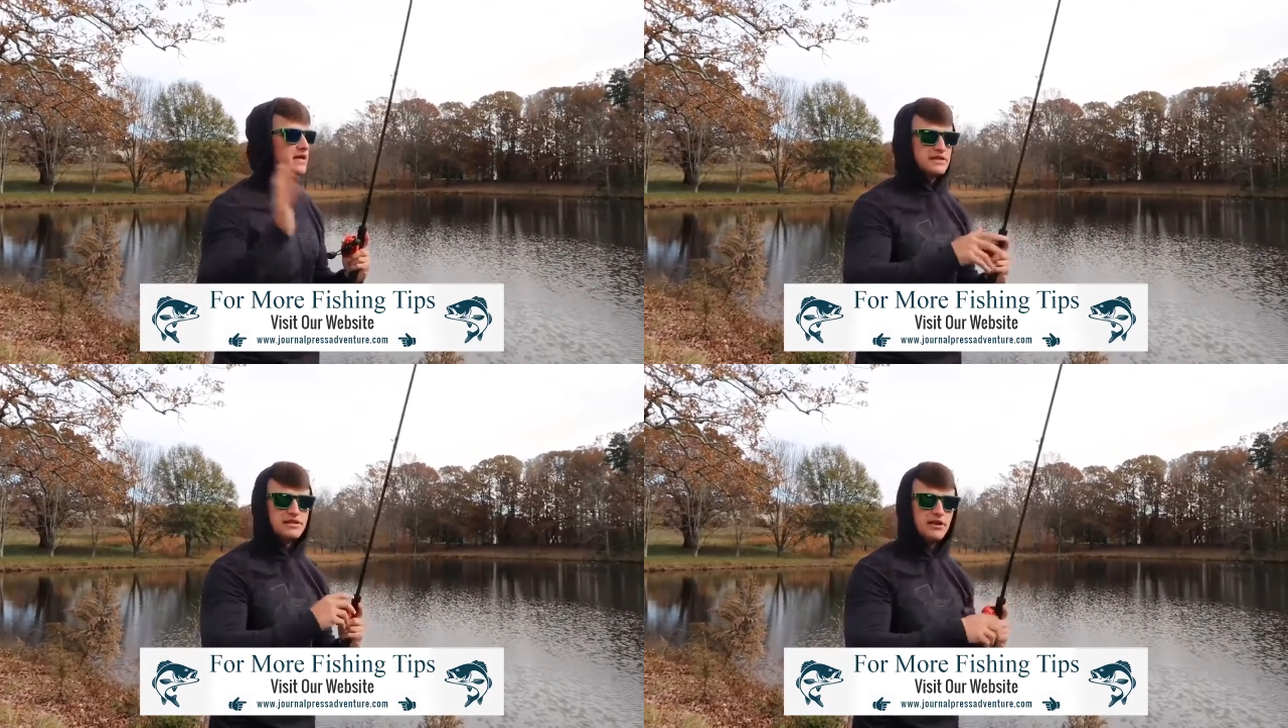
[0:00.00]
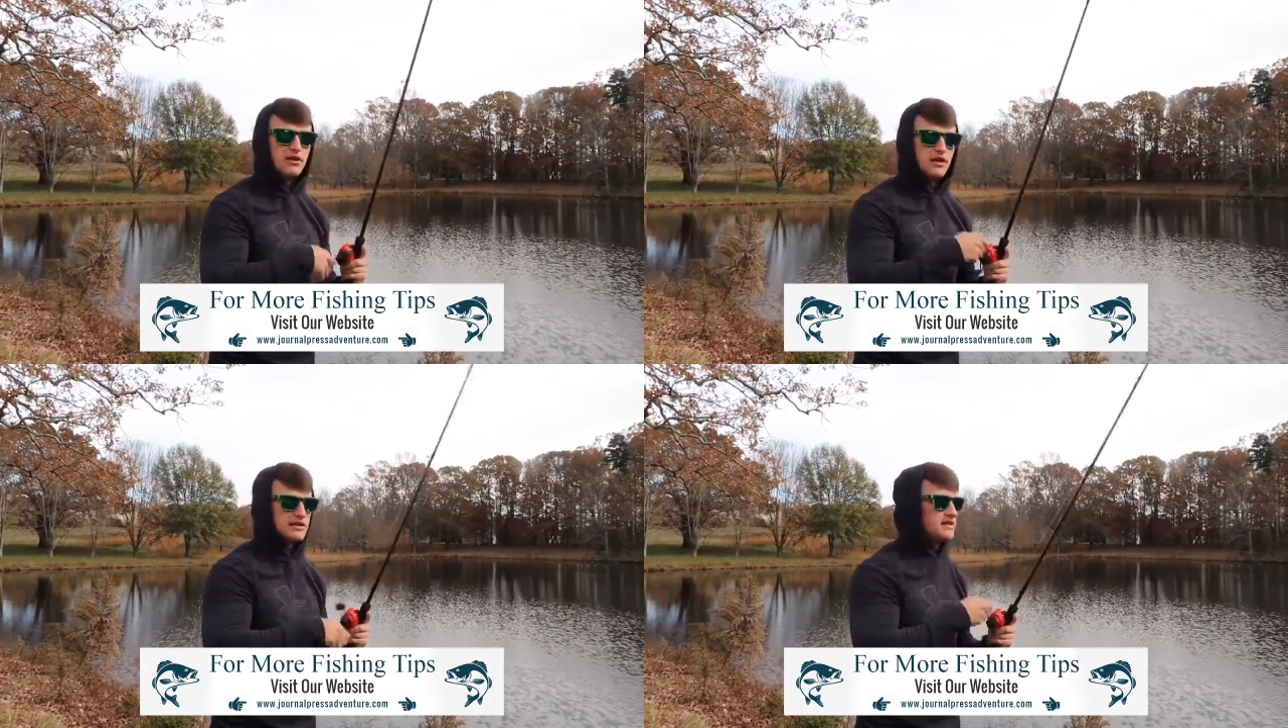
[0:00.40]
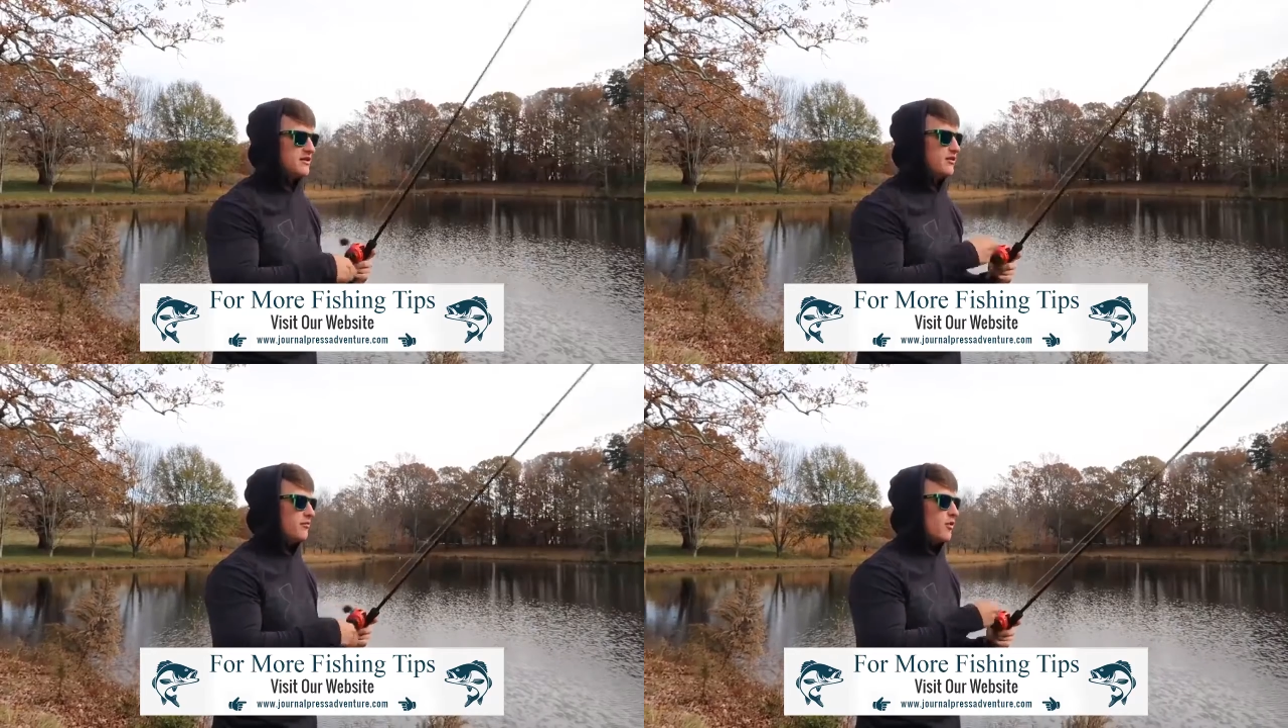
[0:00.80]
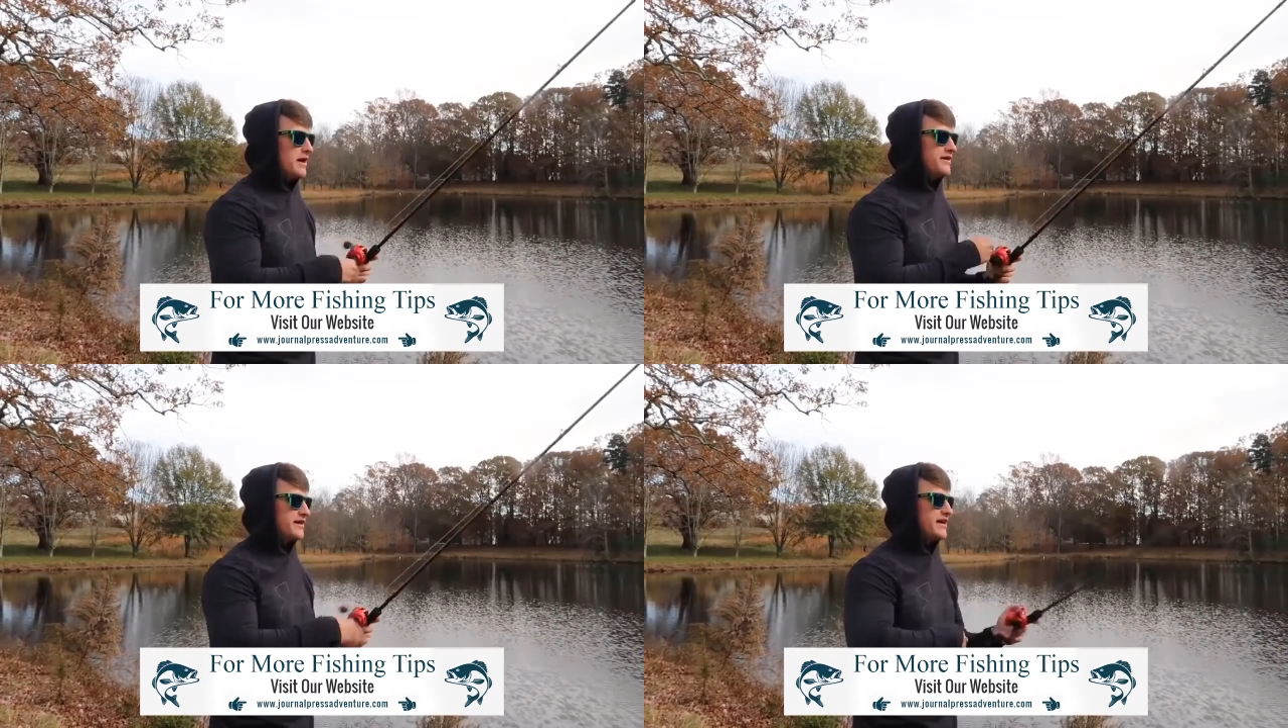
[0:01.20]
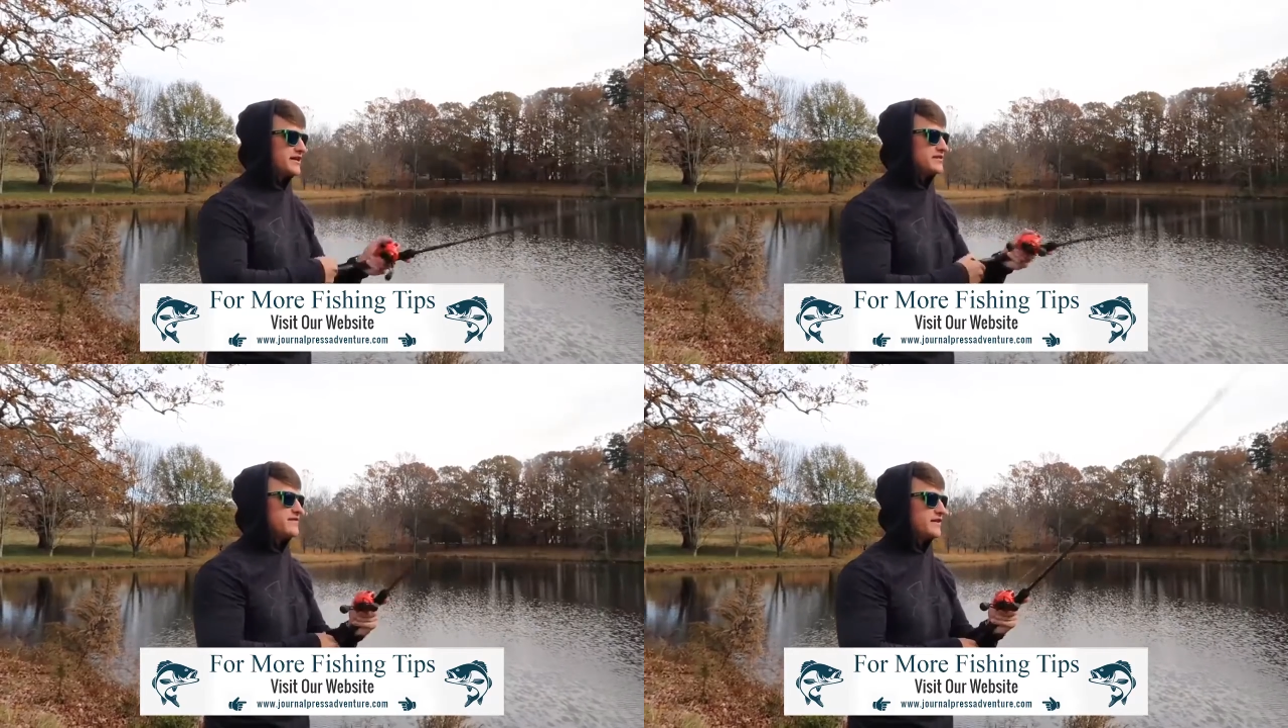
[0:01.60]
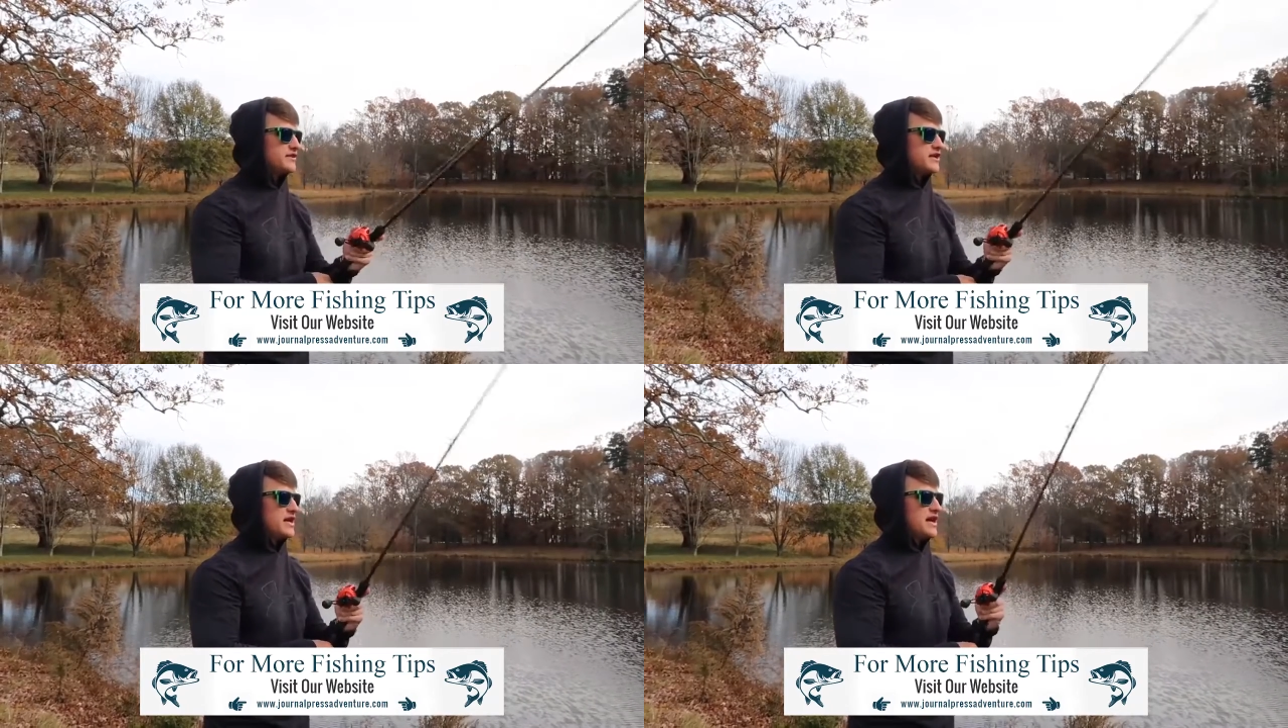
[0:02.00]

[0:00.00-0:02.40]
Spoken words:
it's still a way you can catch some fish.